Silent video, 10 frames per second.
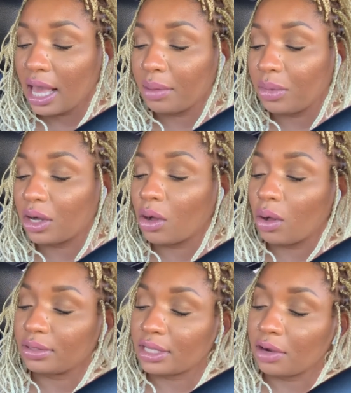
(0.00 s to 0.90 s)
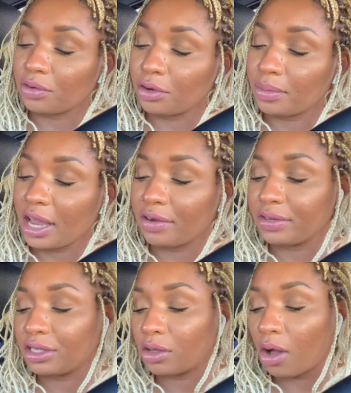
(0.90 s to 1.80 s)
and book a hotel room
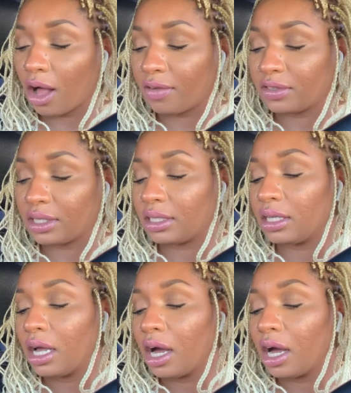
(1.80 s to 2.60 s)
every so often